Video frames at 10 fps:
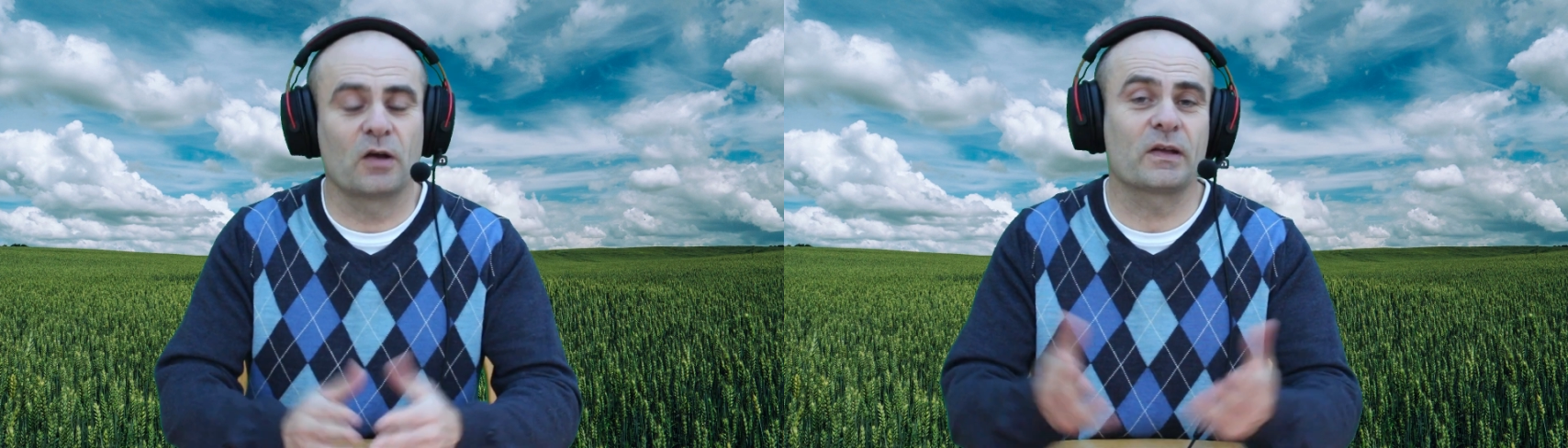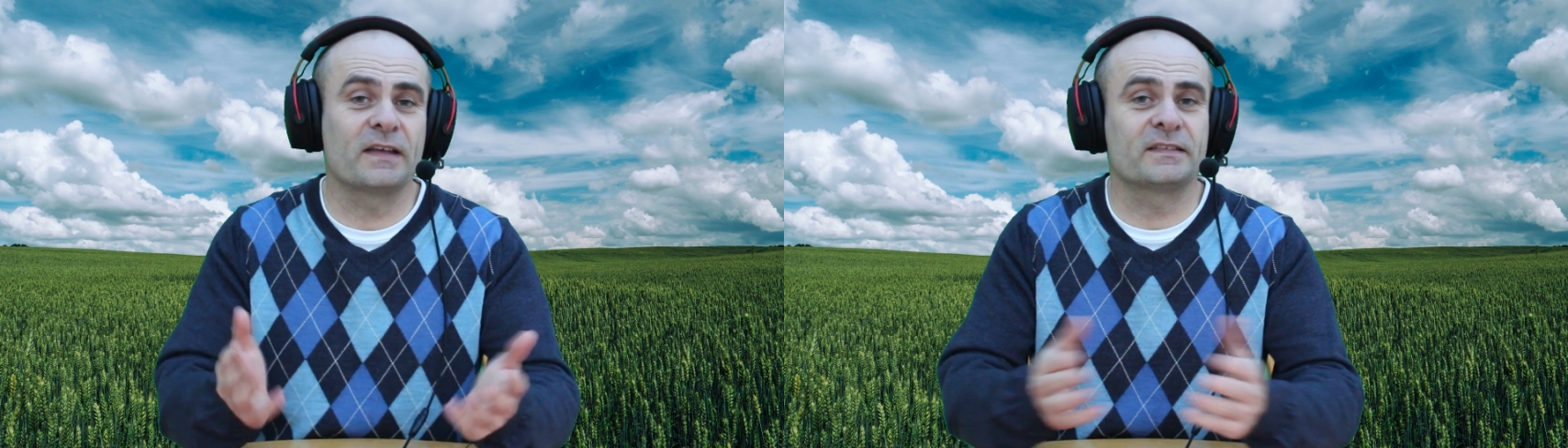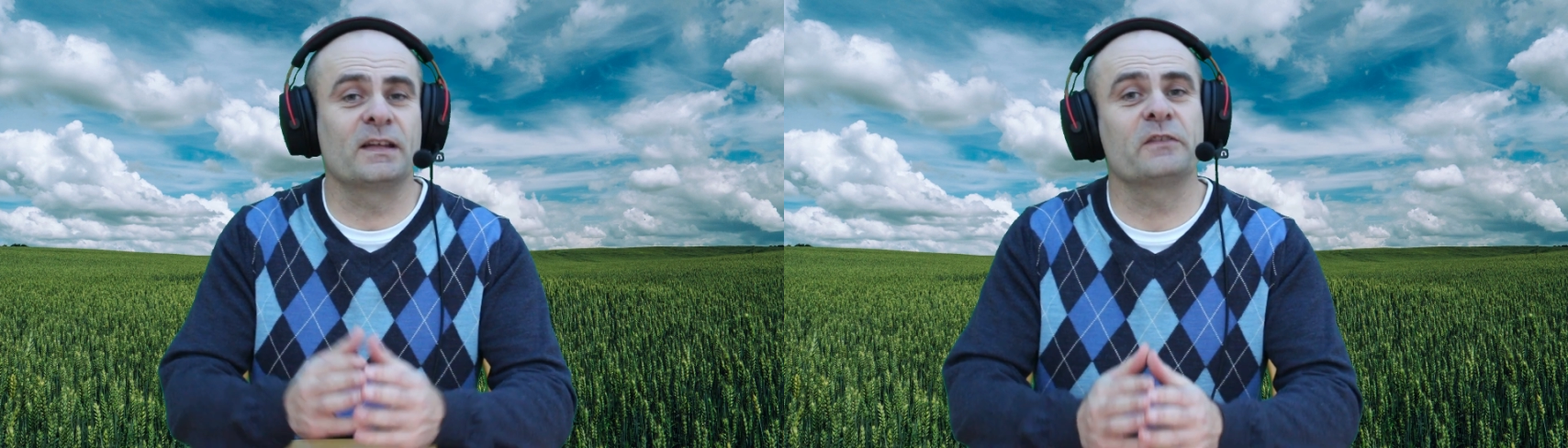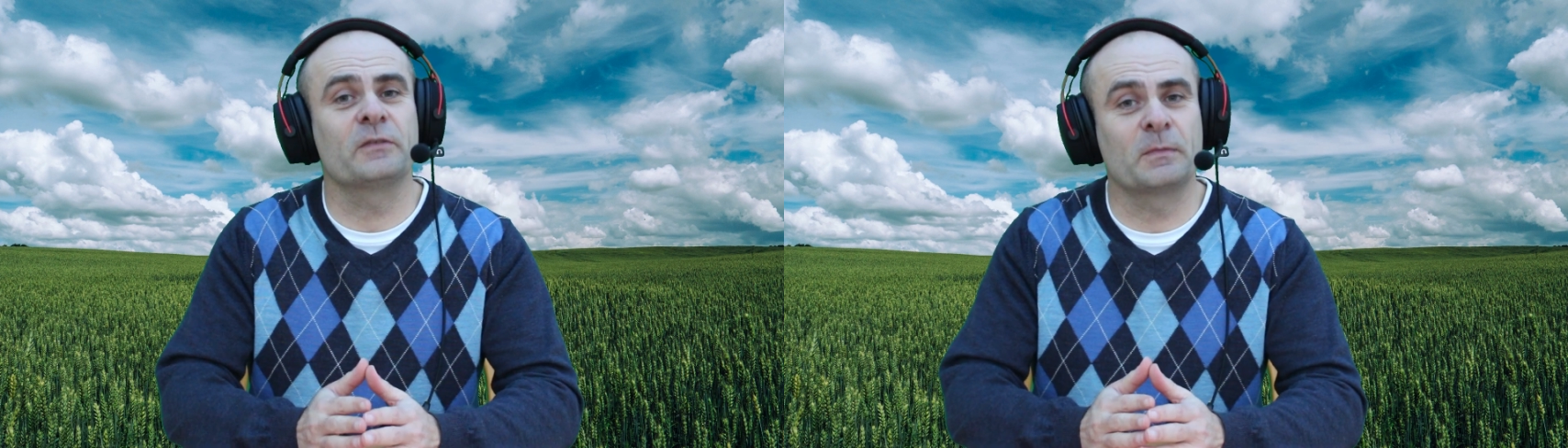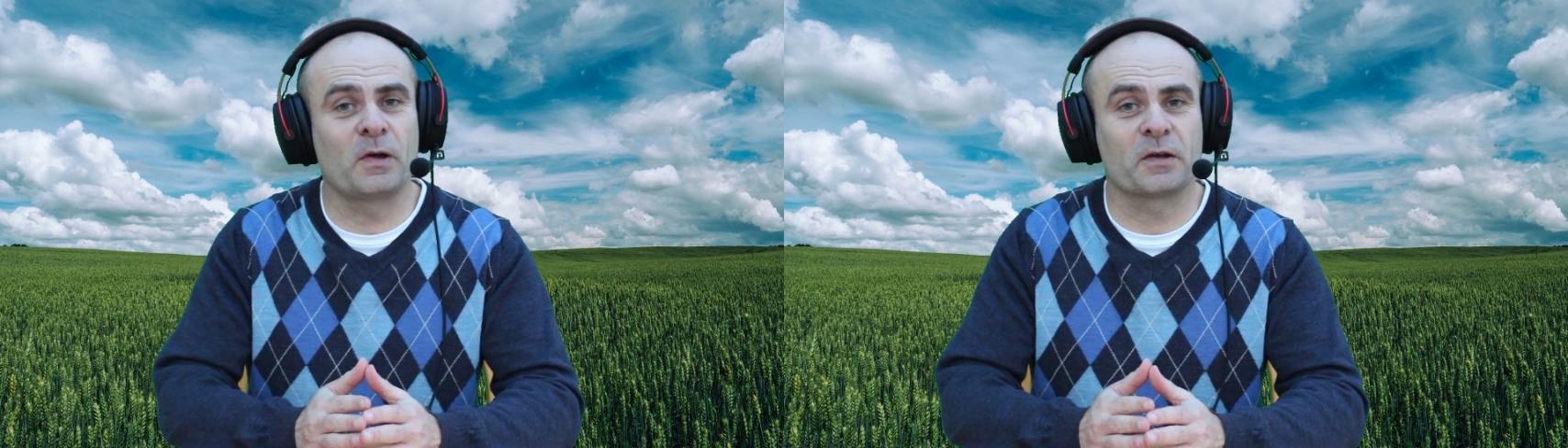Okay, so now
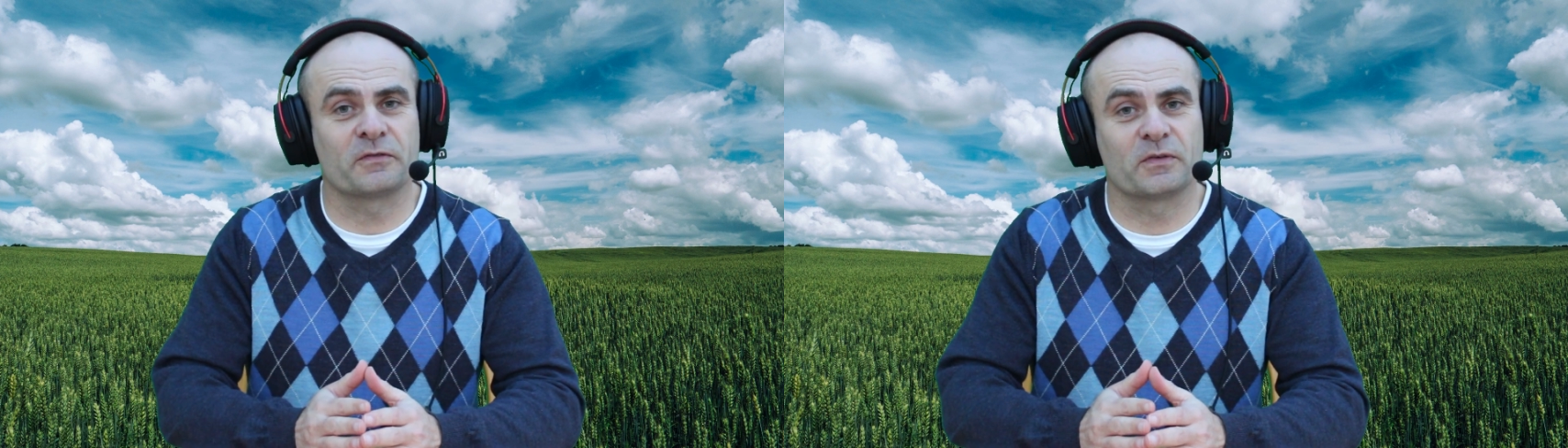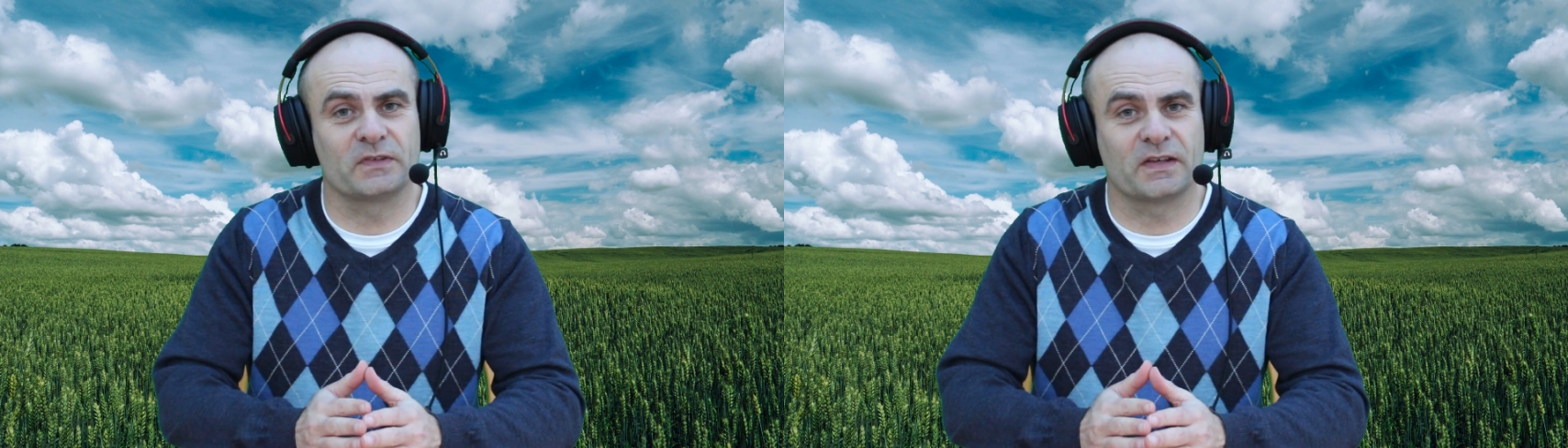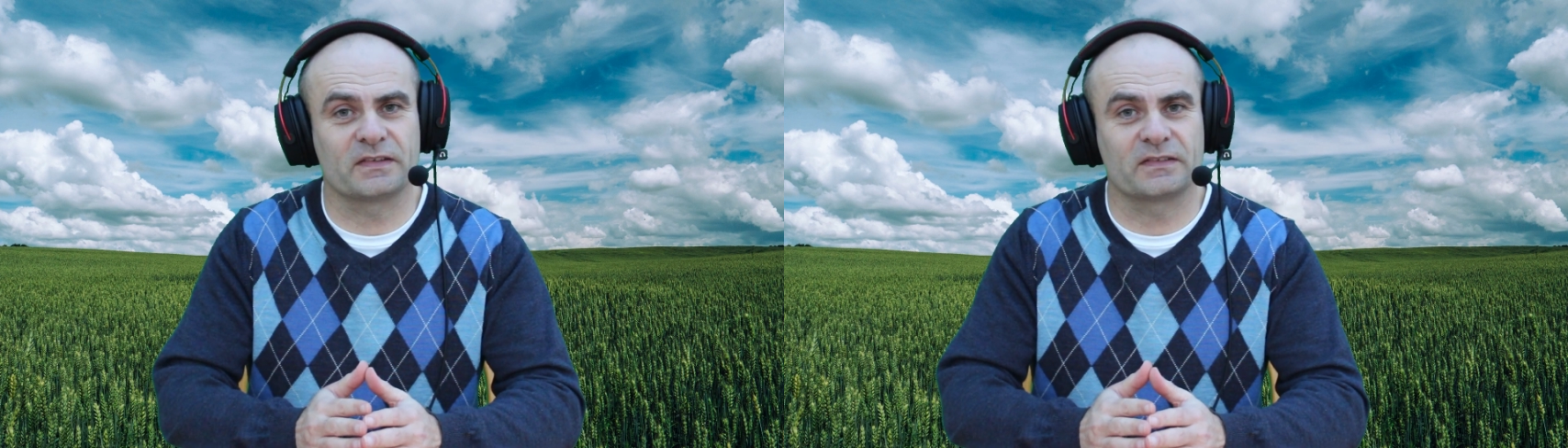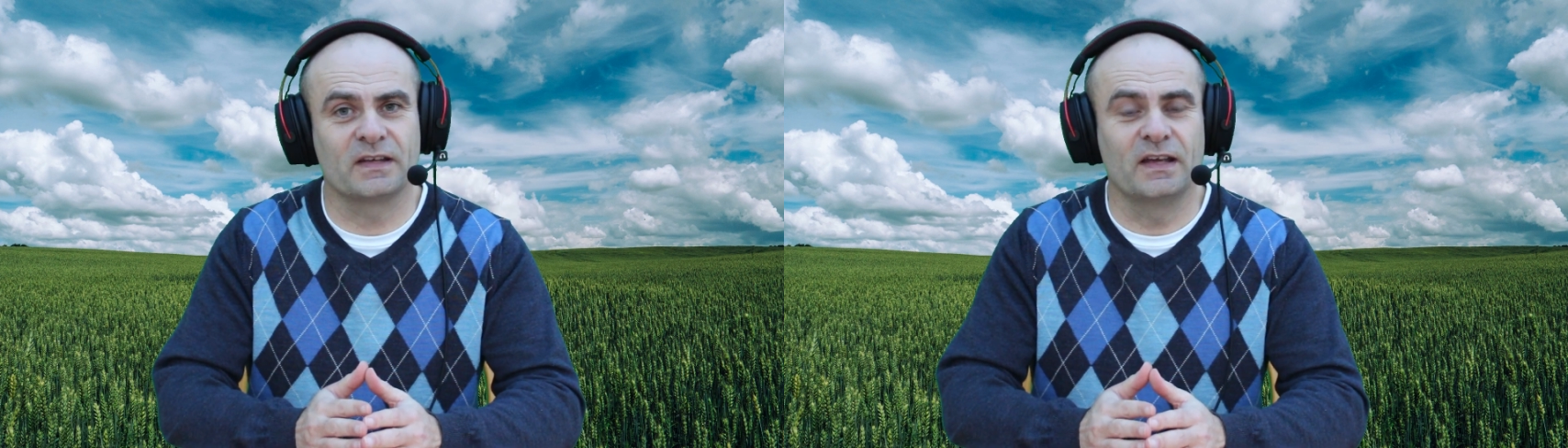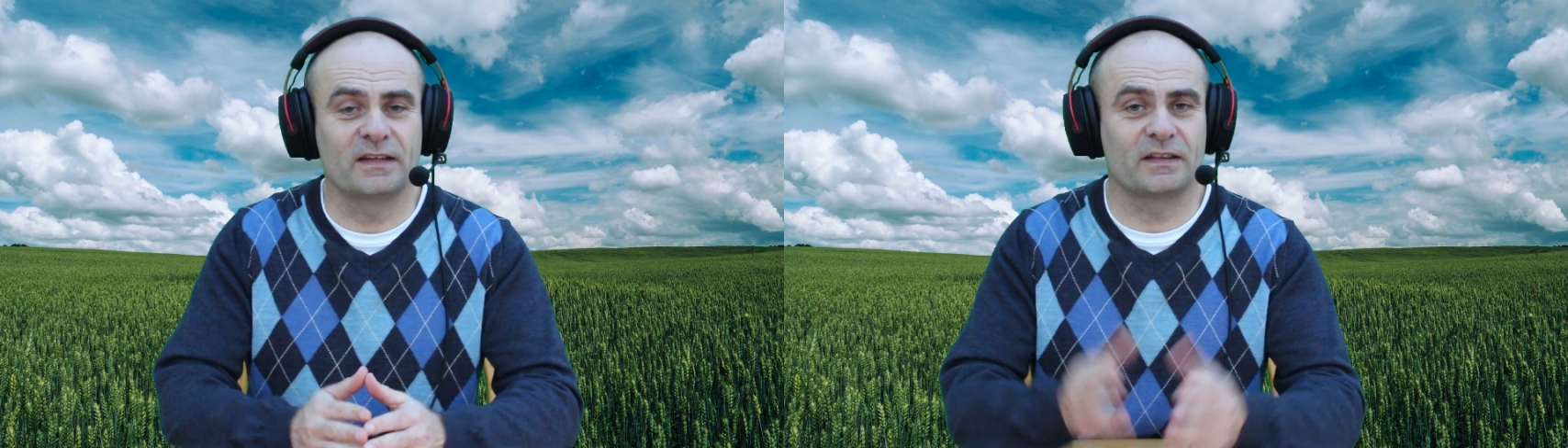from the microphone test.